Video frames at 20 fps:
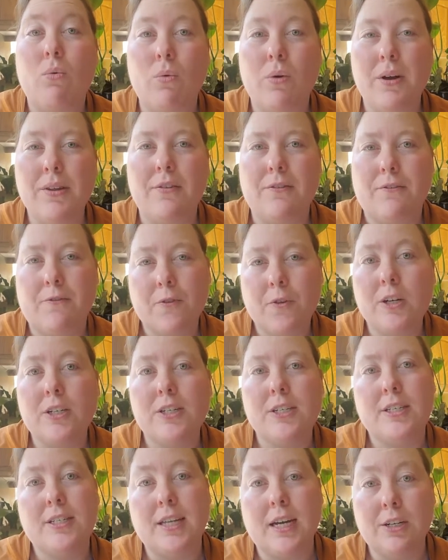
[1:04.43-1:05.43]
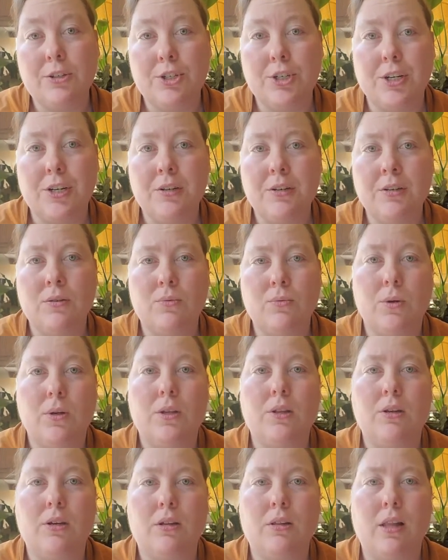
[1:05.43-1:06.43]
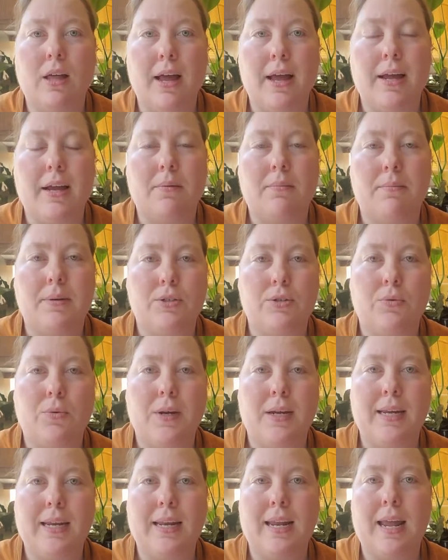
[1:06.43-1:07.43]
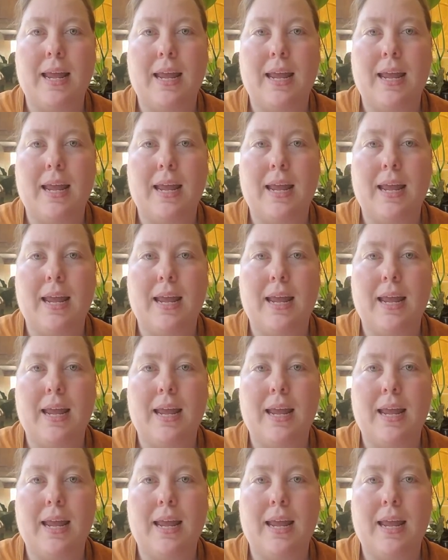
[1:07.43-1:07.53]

what the first session would look like between